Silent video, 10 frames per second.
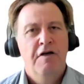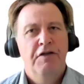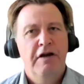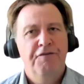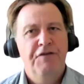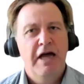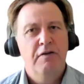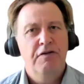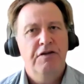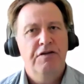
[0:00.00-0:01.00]
that it
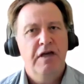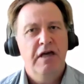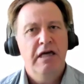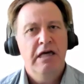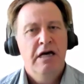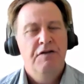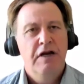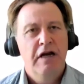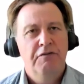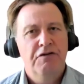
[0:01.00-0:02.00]
fails to see
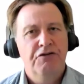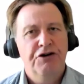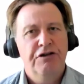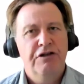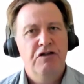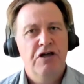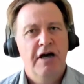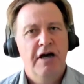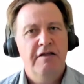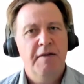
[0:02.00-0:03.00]
that unrestricted
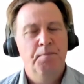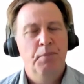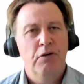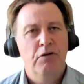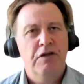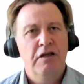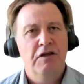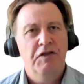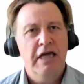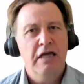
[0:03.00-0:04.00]
Chinese imports
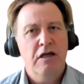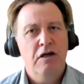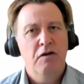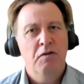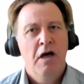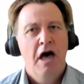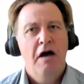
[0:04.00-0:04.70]
into the EU